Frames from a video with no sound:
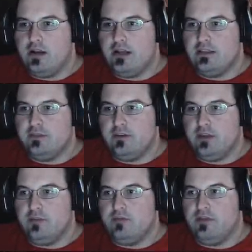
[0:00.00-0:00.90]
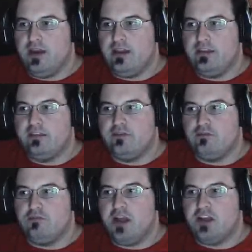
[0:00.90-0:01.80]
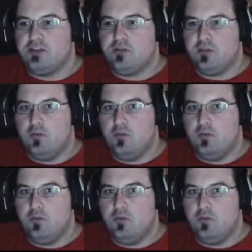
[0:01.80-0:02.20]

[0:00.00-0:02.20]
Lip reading: nights merely provided this wretch